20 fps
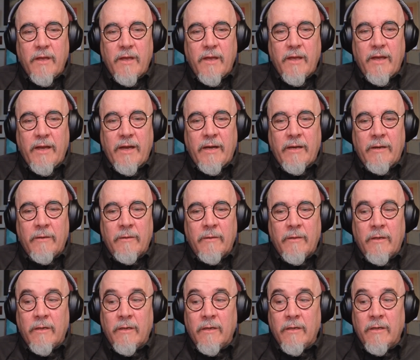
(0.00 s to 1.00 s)

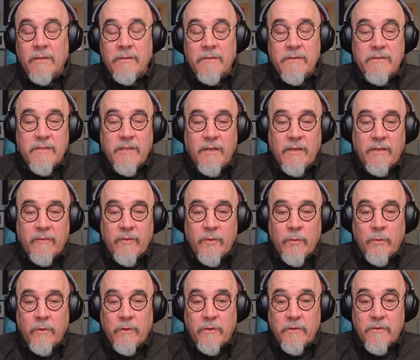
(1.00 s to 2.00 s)
how our understanding of the
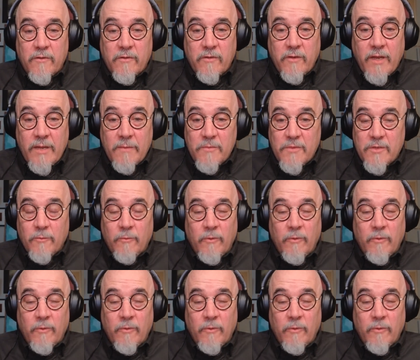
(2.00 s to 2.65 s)
world is shaped,